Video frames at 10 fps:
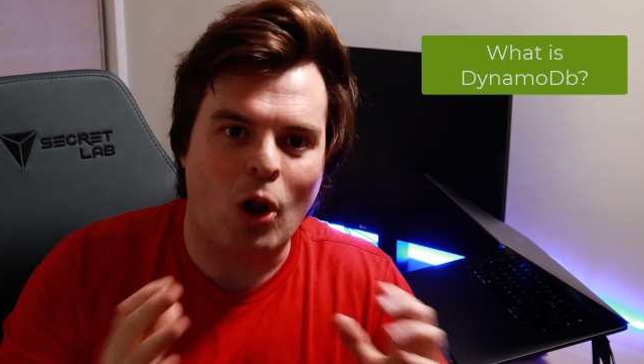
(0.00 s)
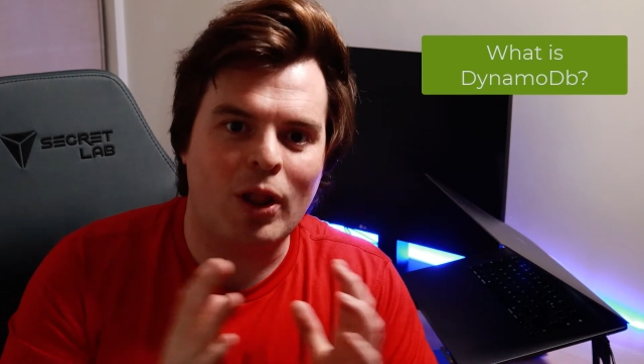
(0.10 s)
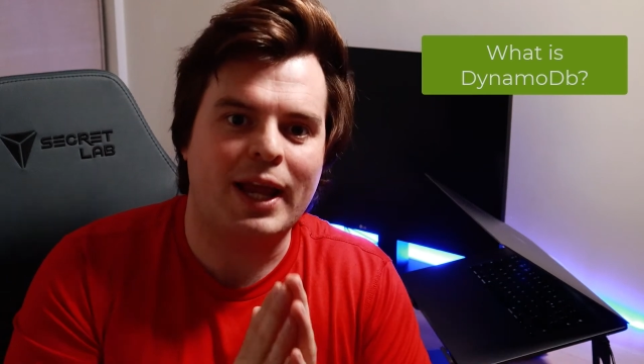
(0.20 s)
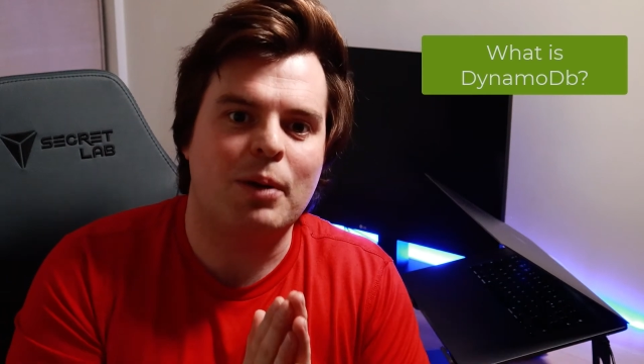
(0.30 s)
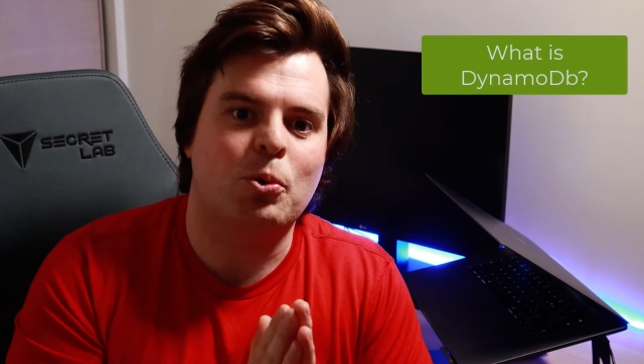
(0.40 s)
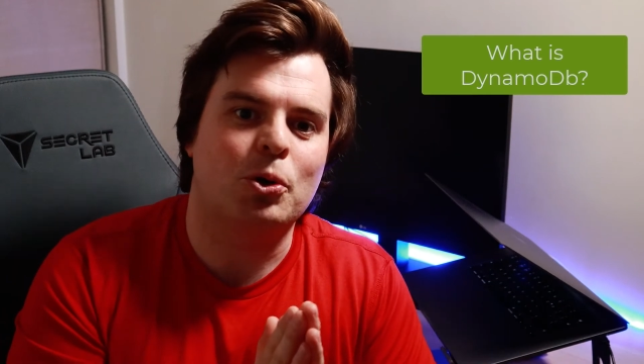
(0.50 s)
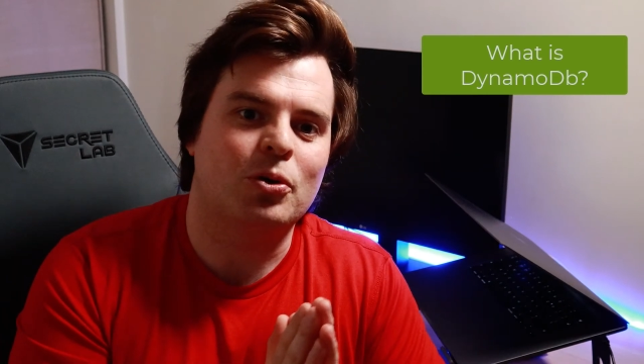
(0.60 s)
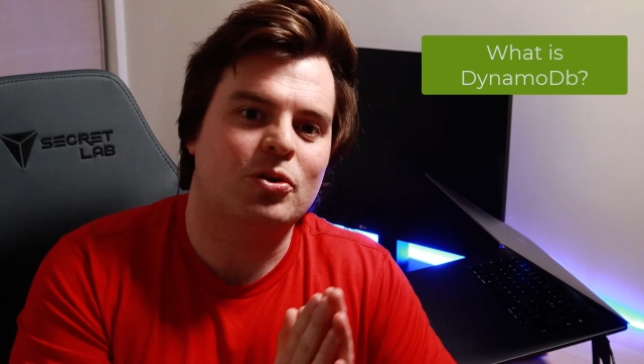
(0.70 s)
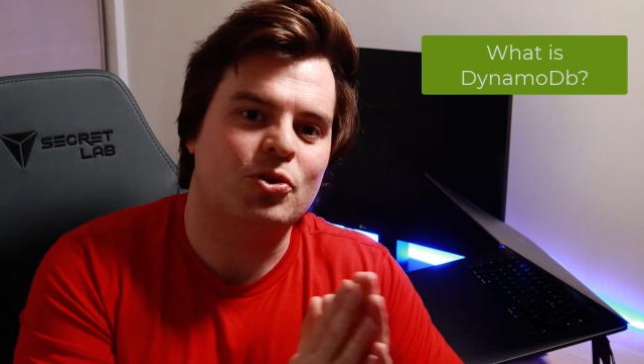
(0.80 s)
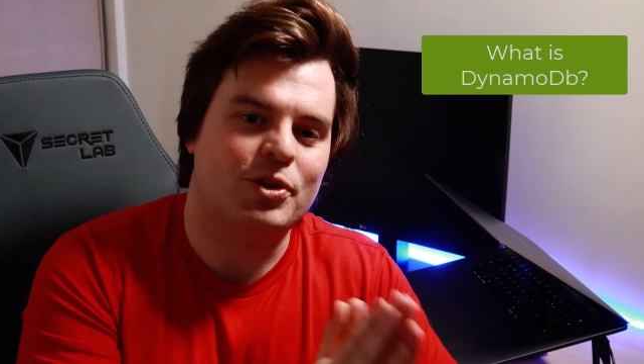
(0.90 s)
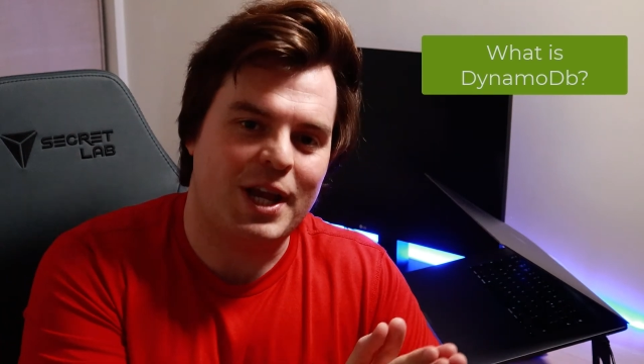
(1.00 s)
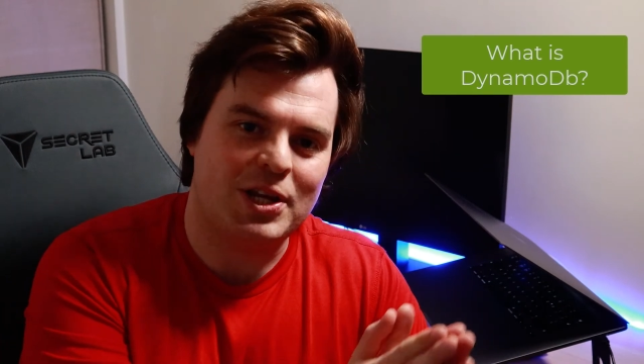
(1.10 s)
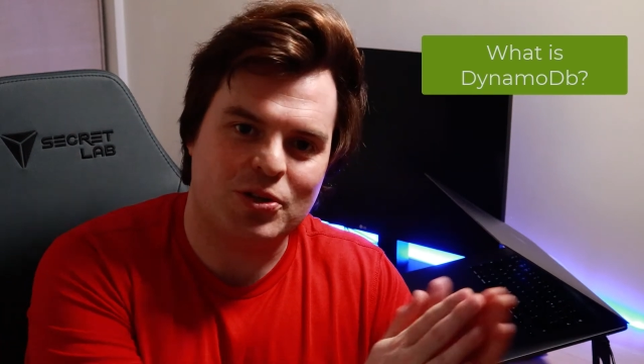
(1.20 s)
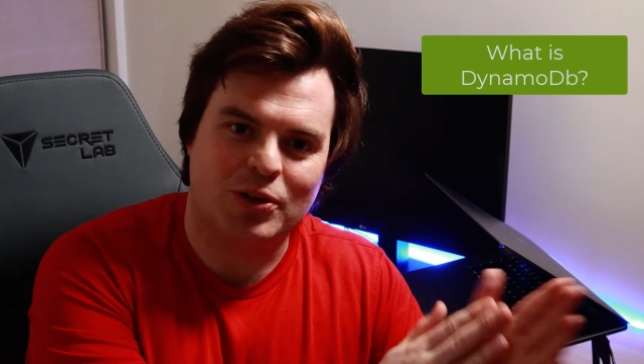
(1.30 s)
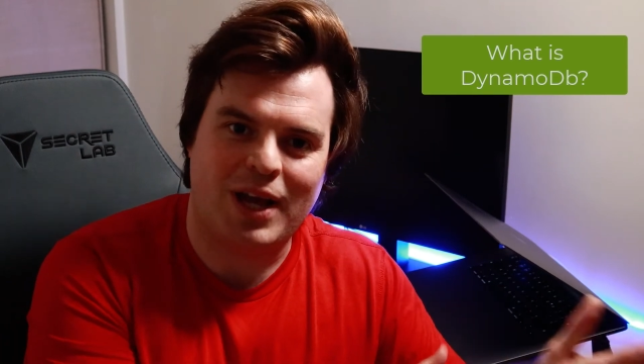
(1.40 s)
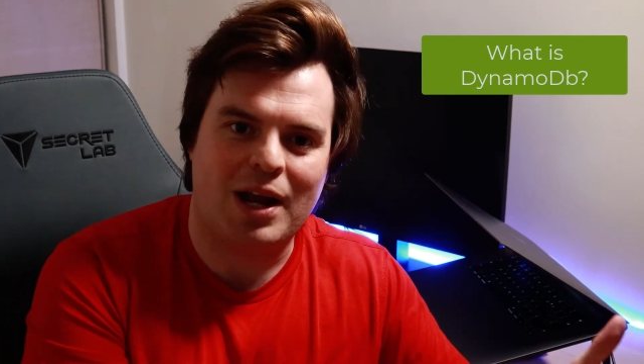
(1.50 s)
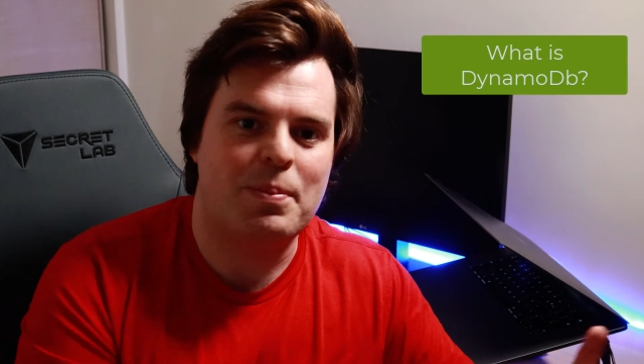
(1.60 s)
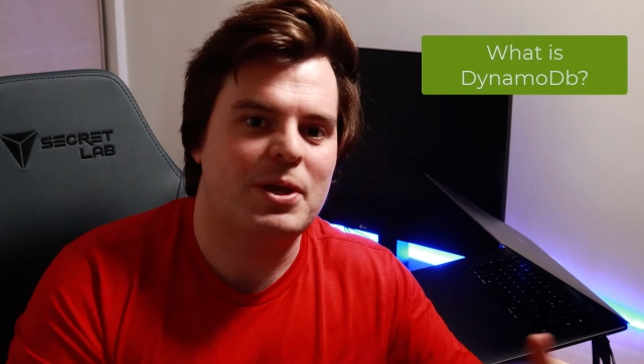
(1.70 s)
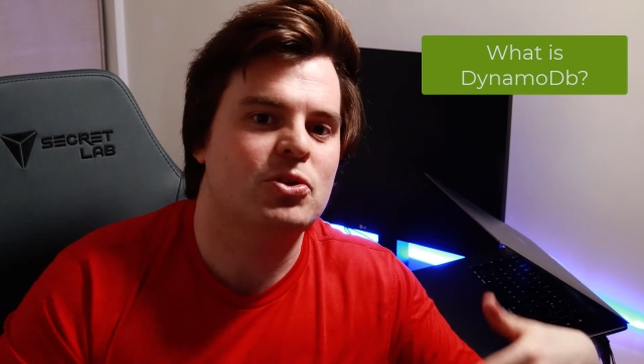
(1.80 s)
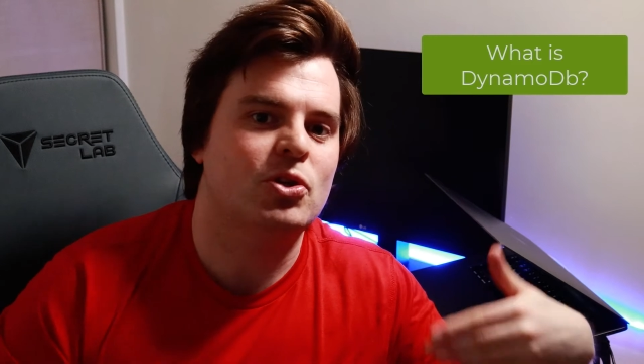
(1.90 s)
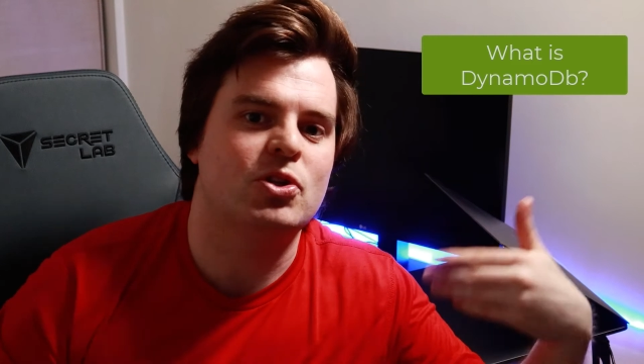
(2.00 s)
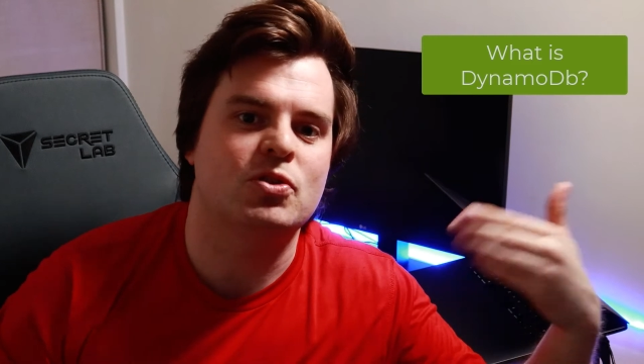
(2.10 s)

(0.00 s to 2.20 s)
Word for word: unlike a more traditional database such